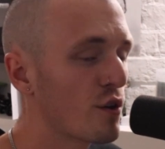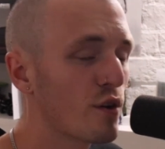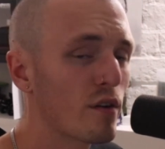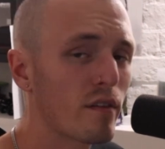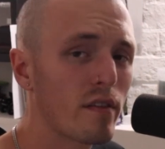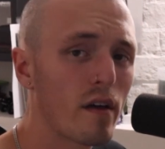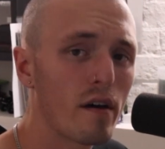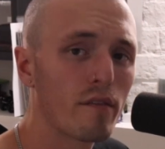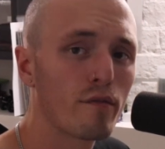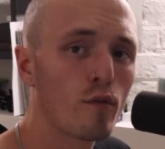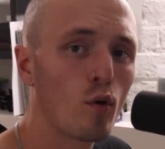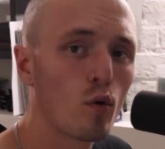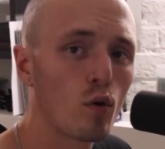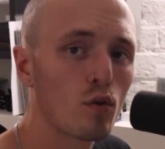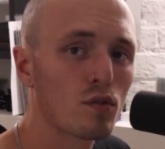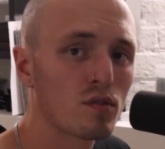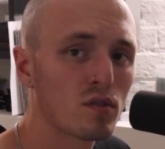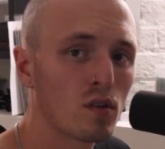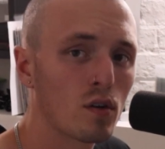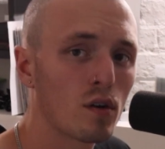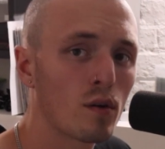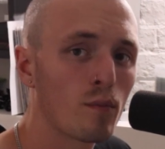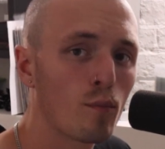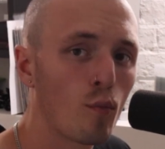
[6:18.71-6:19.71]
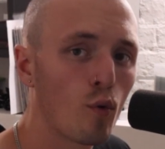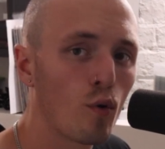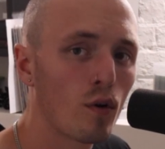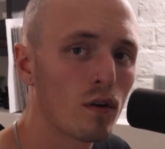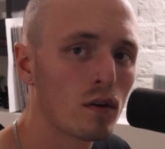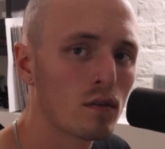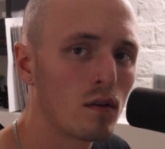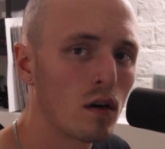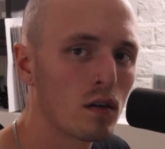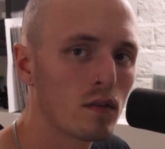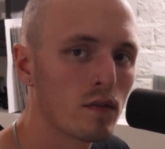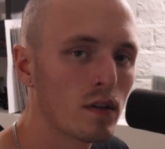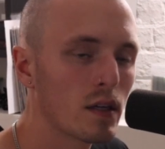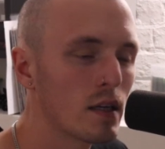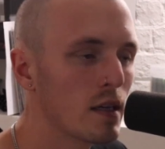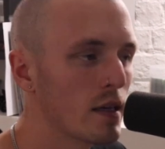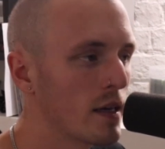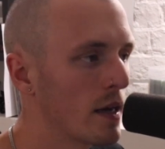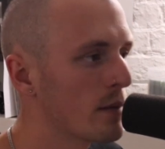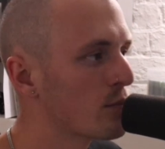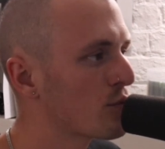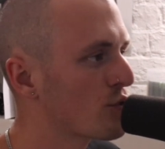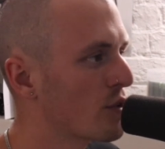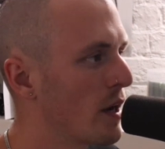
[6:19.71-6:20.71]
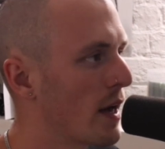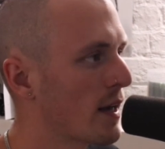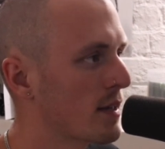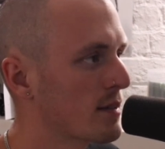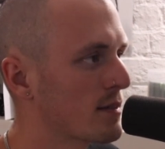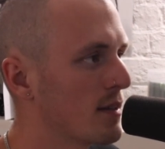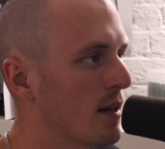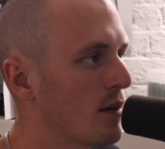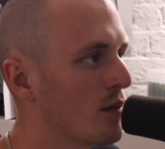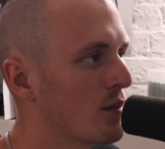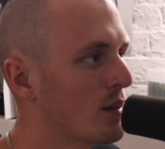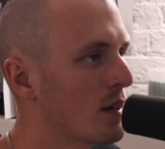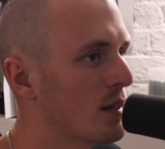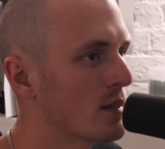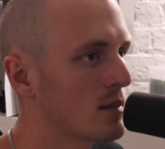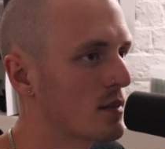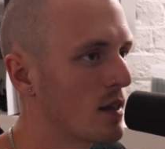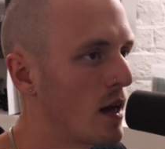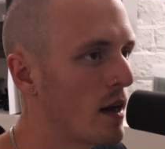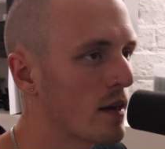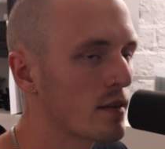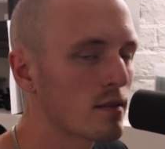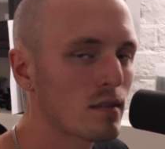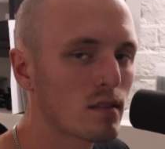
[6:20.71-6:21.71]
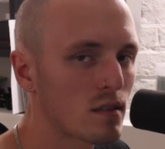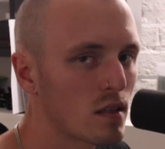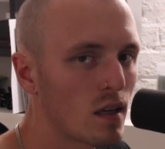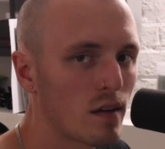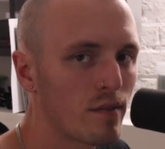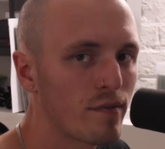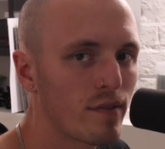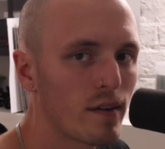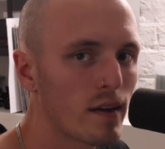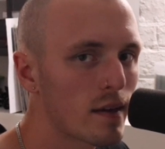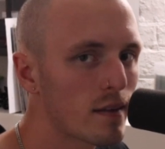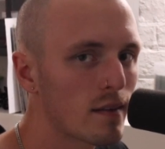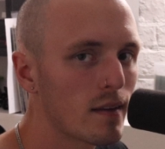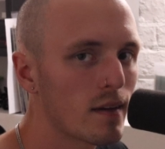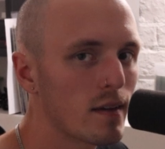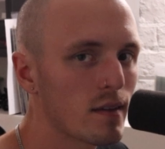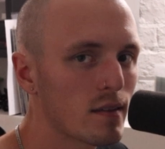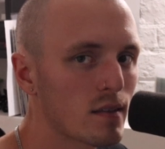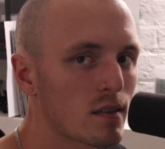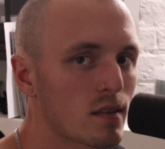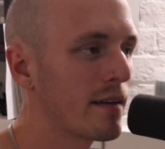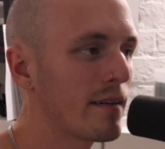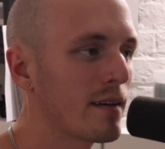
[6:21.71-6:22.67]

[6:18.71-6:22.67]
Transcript: You hear that vocal stutter more in a lot of EDM tracks nowadays, not in stuff like this.